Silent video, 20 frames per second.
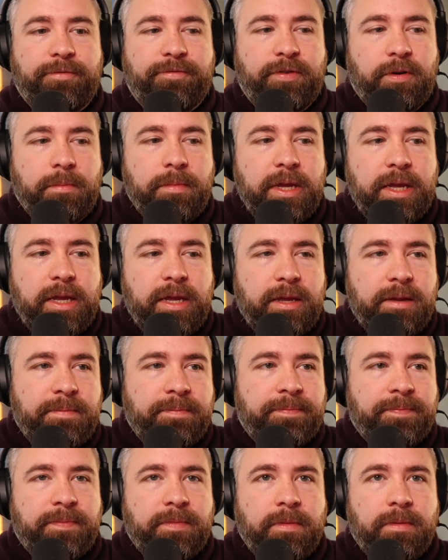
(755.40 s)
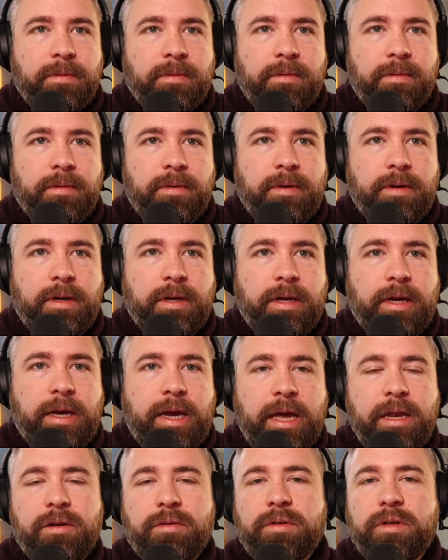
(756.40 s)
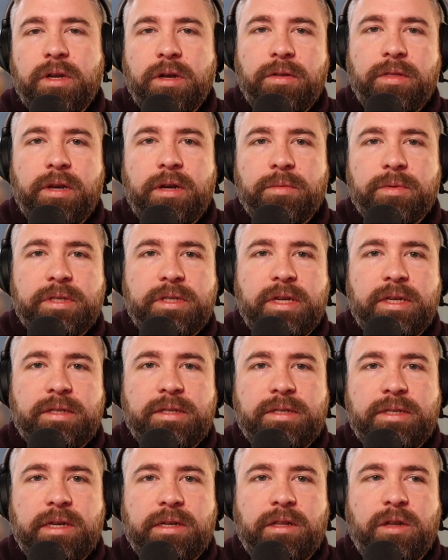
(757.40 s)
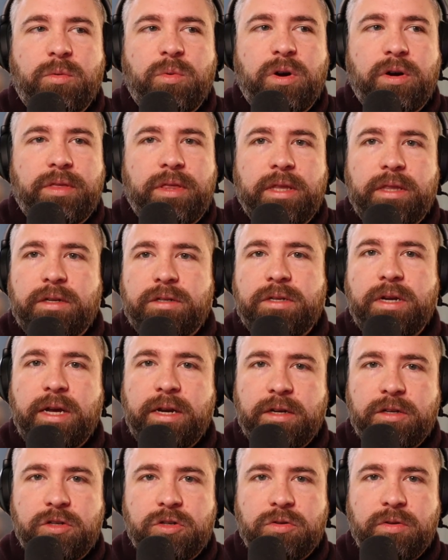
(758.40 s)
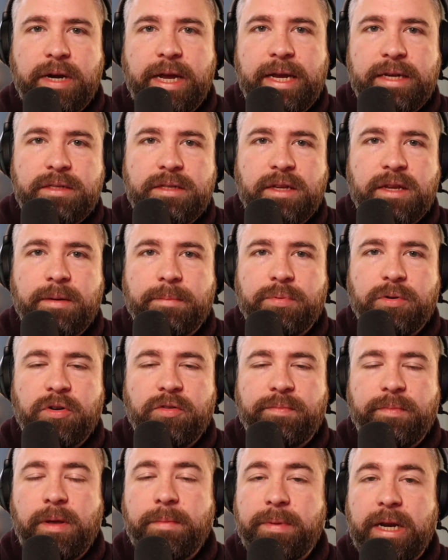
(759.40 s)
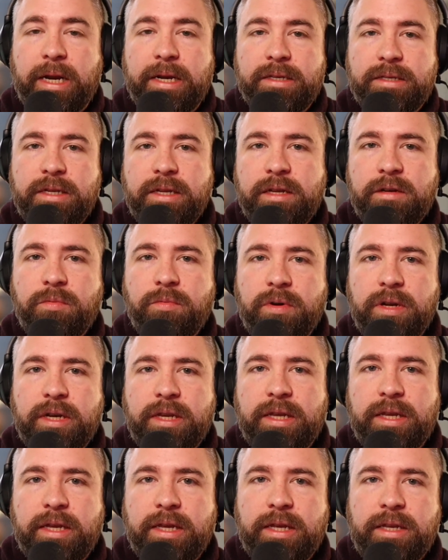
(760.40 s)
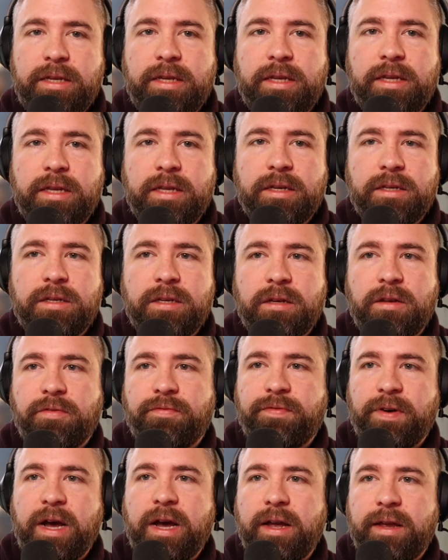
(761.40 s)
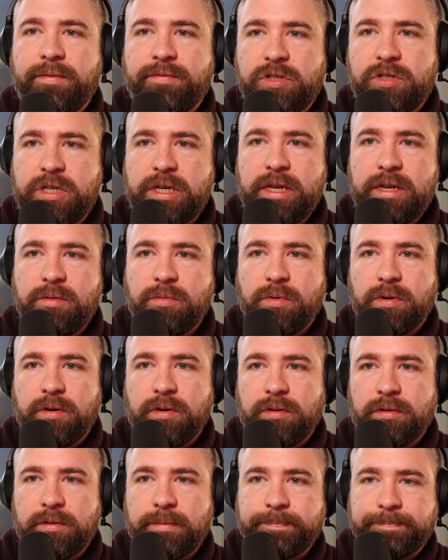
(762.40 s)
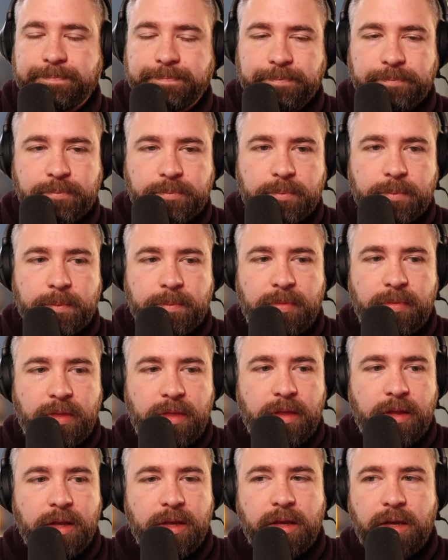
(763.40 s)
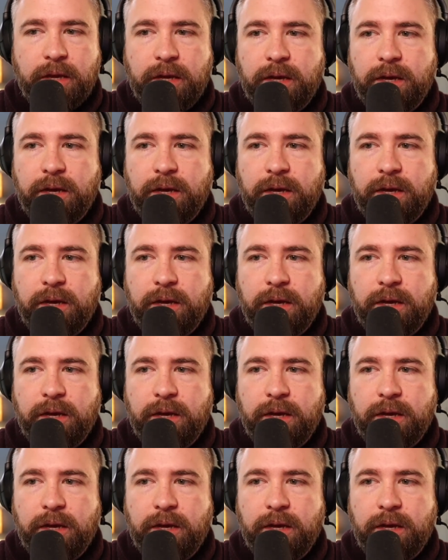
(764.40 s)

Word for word: Uh, for me, I don't know that it was necessarily worth it. There's not a drastic improvement, but I did want to get into the 5G world. Okay.